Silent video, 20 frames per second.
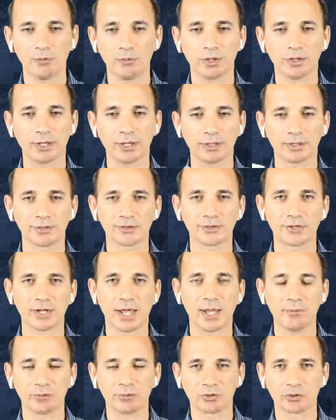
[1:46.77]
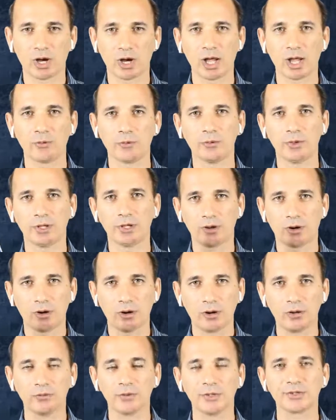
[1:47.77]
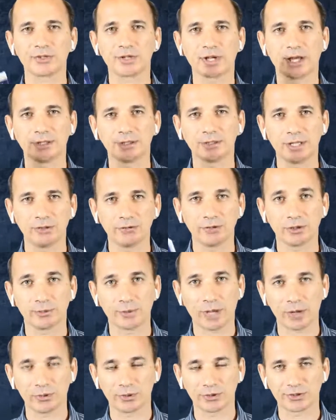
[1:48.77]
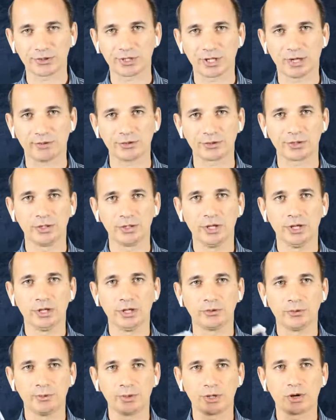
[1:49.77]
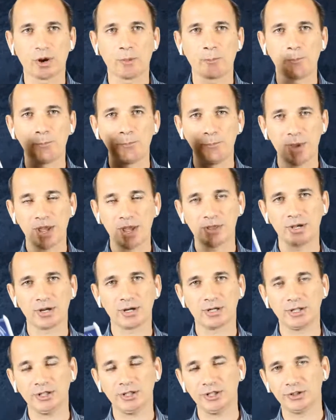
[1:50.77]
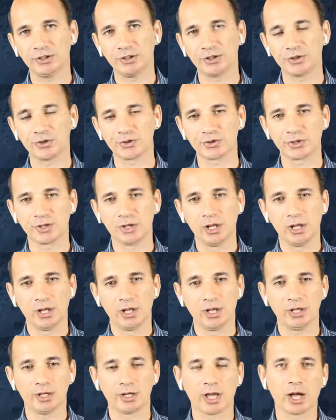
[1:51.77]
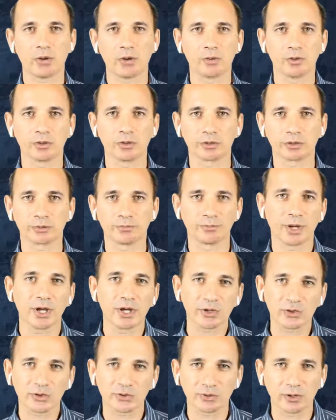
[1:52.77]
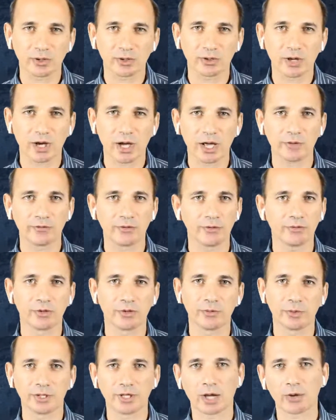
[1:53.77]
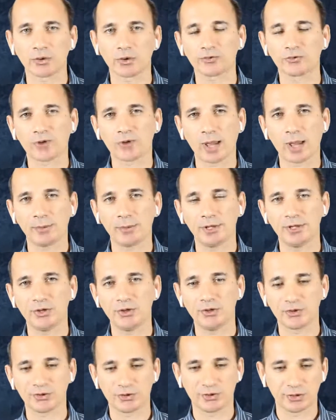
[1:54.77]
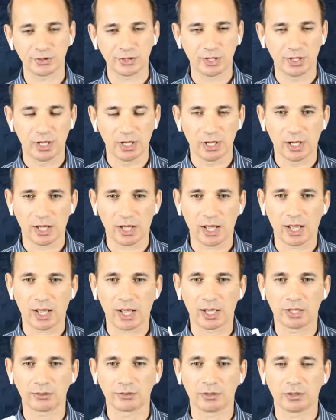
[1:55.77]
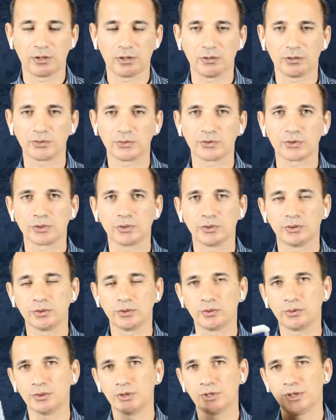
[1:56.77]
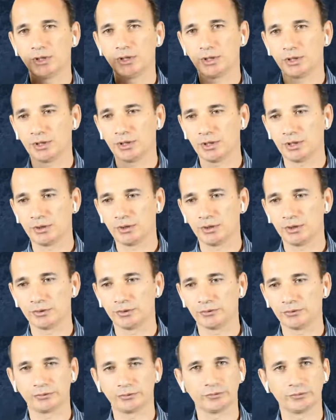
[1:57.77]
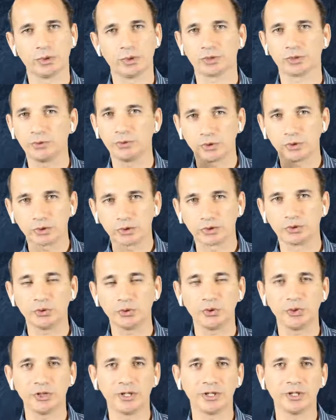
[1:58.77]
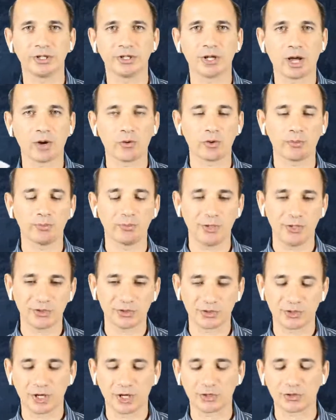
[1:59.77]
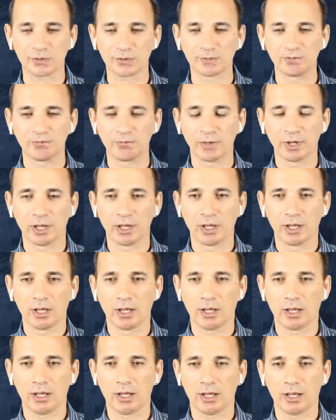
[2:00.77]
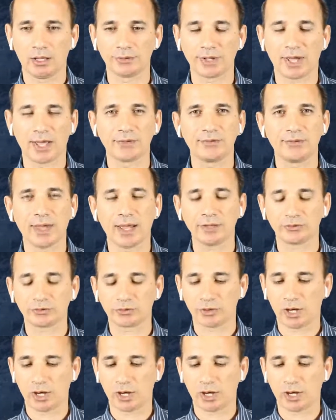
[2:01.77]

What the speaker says: But at the same time, we always can develop ourselves to become better leaders in our personal life, even with our families, and also in what we are doing in our business. And at that